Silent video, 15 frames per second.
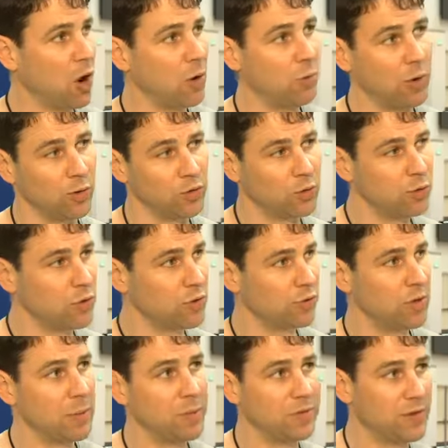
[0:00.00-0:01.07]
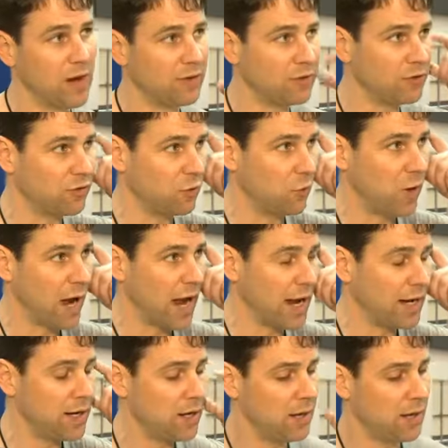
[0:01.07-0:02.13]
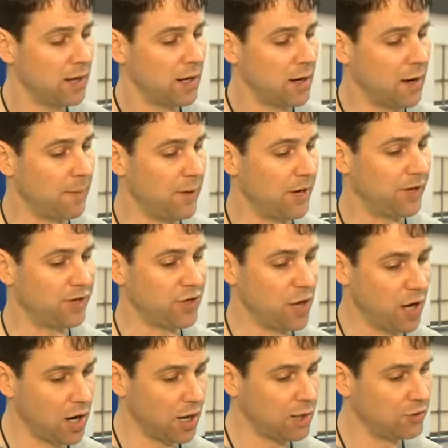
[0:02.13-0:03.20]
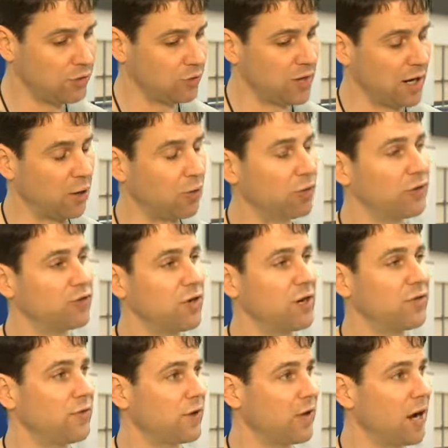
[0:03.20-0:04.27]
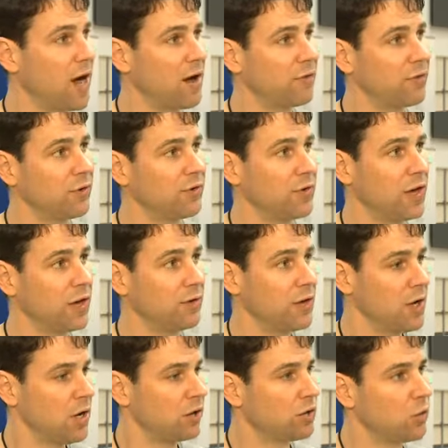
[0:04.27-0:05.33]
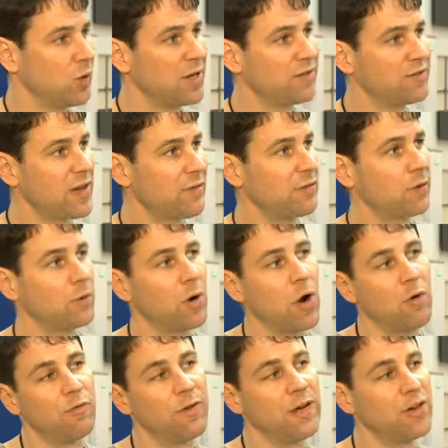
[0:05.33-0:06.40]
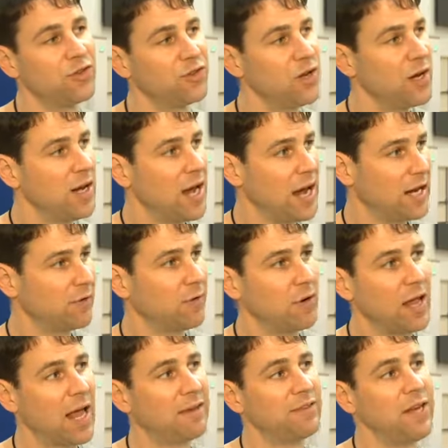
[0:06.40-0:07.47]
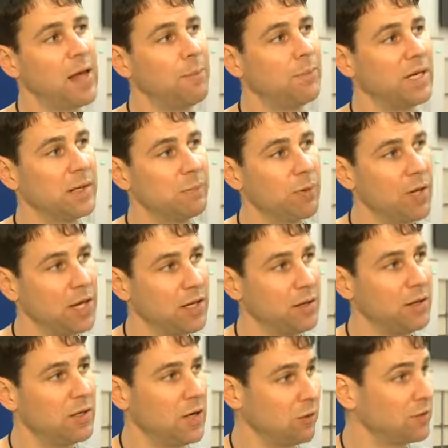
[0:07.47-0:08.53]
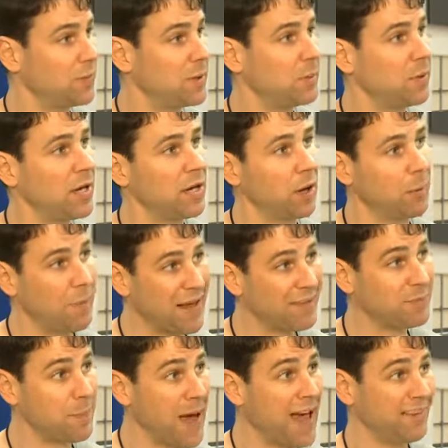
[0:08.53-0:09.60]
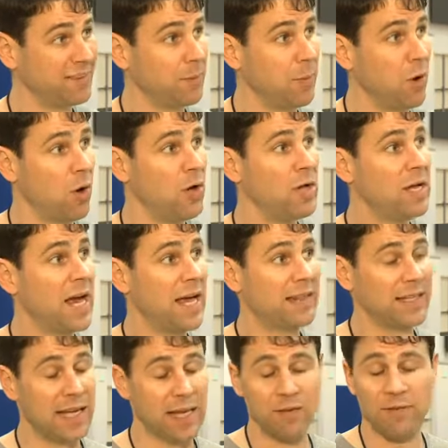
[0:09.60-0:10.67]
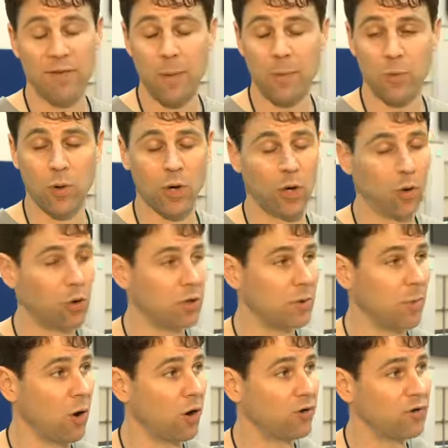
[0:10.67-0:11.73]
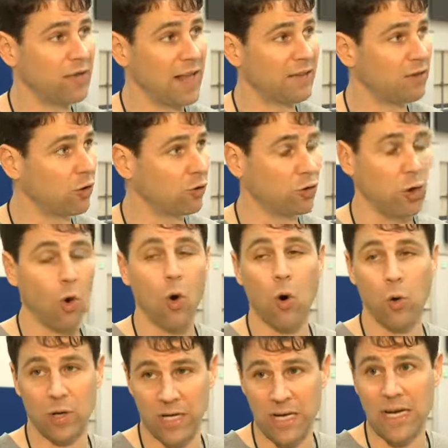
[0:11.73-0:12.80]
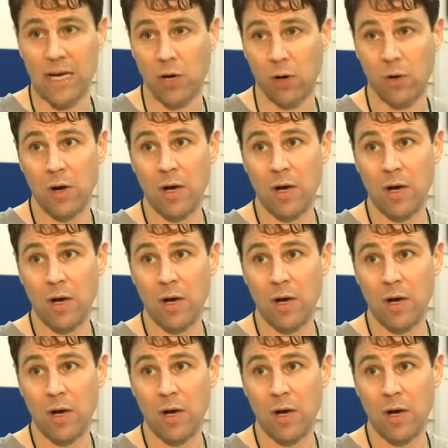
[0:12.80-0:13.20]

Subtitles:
We were 2 to 3 possessions away, a ton during that early stretch of our conference, and to win 7 in a row, finish 8 of our last 10, to be playing our best basketball at the end of February, early March, that's our goal here